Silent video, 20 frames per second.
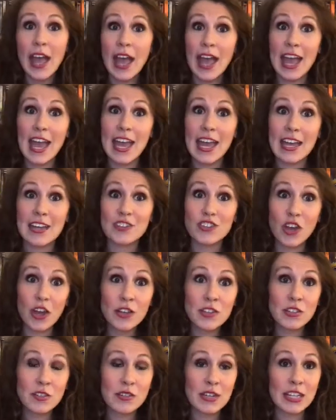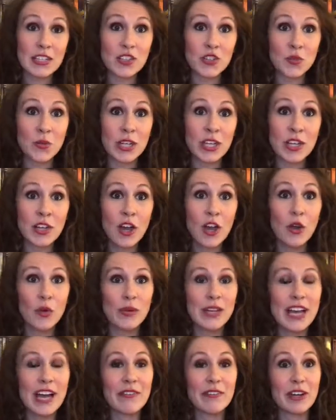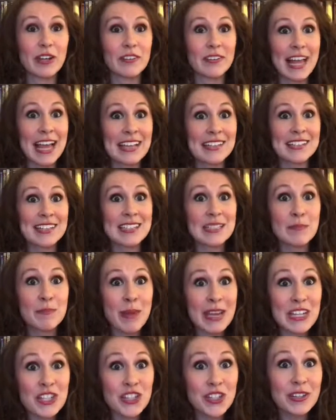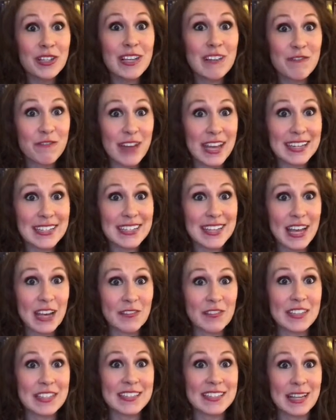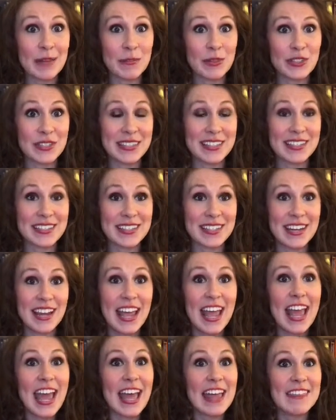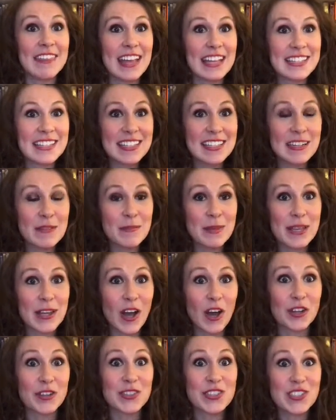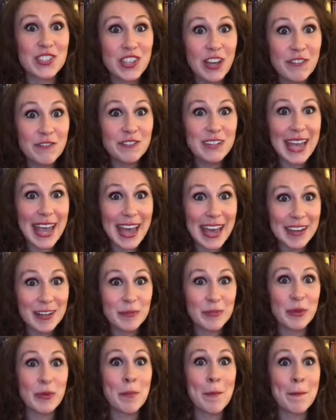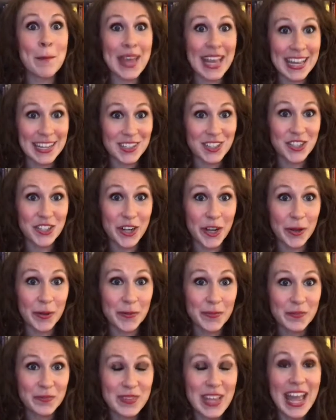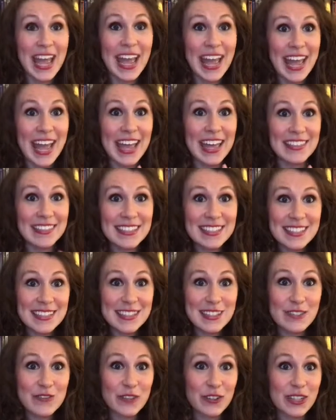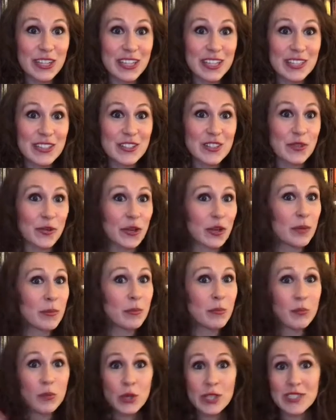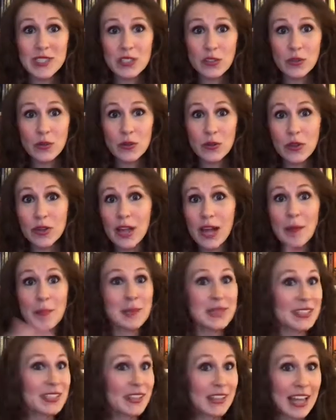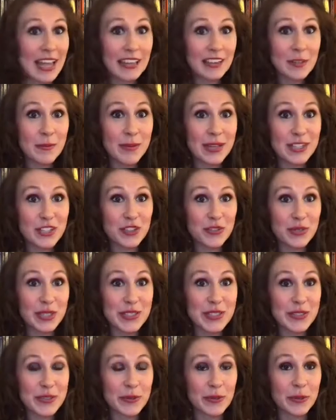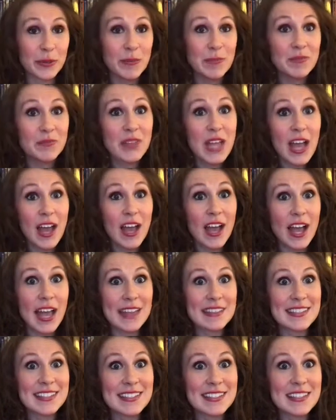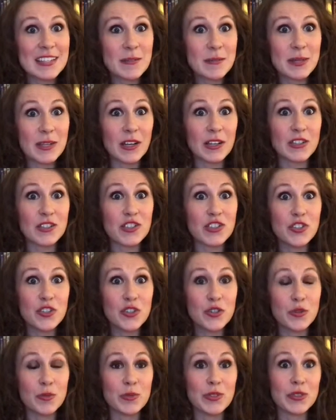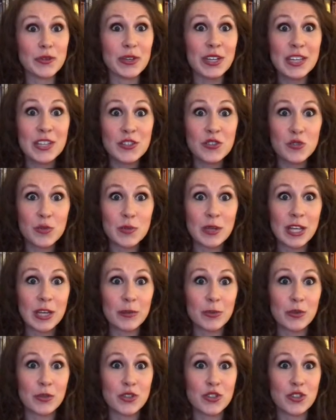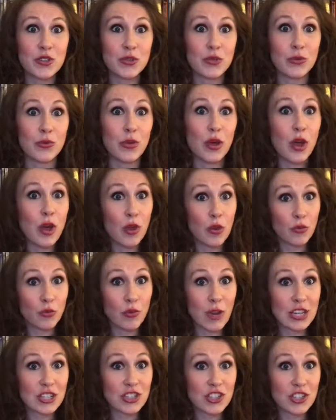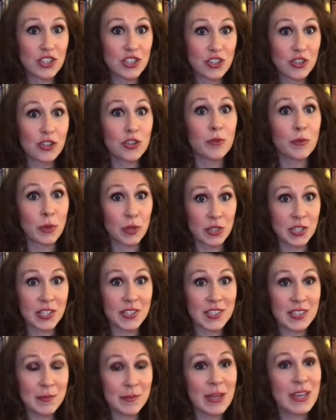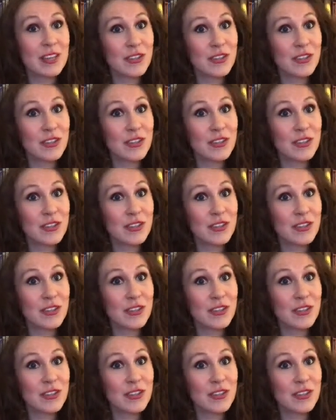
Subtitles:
And also next week, we have our last special event of the summer season, and that's going to be our stuffed animal pet show. And this is for kids who are in preschool up until elementary school, and this is going to be on Zoom, so kids will be able to register to participate.